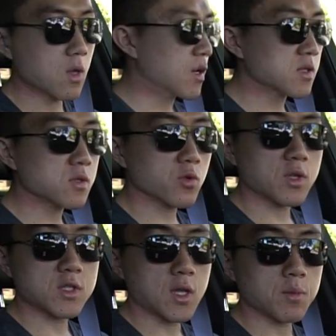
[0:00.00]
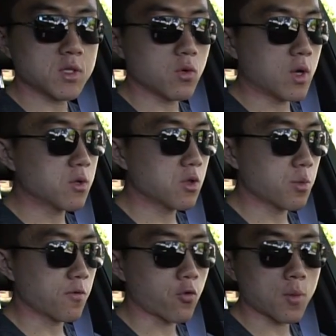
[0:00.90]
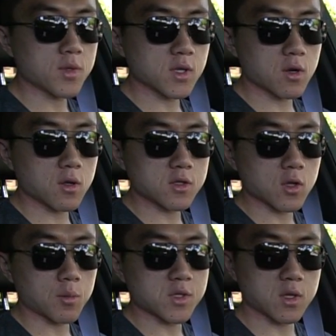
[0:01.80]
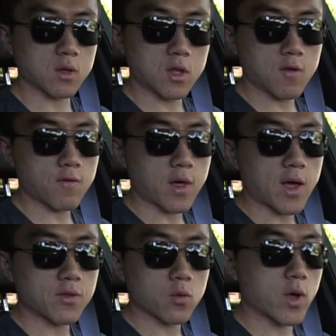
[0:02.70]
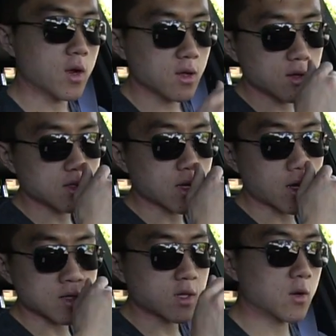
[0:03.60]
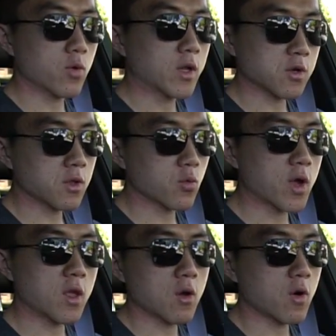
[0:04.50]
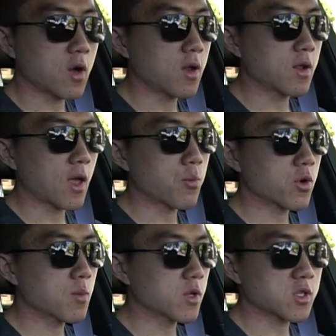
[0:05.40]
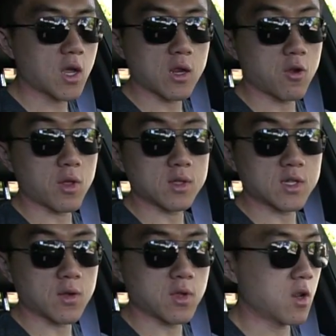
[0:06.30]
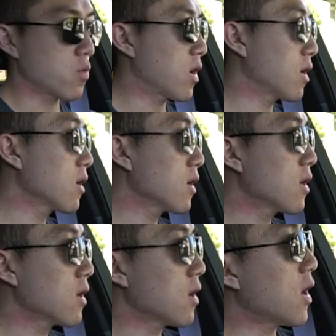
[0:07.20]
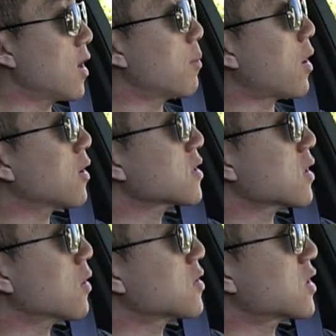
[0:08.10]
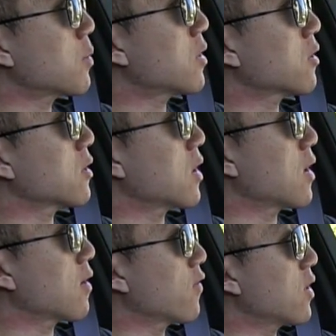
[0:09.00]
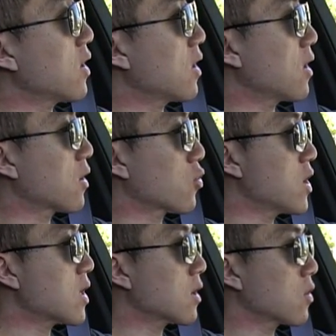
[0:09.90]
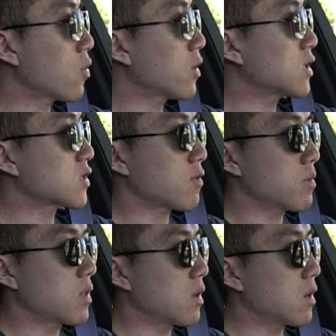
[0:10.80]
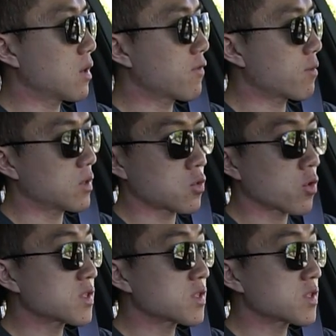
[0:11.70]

it doesn't really seem to hinder the performance at all, so I'm just going to leave that the way it is. Like I said, when I turn the radio on, I pretty much can't hear that sound anyway. Also, similarly, the creaking noise from the door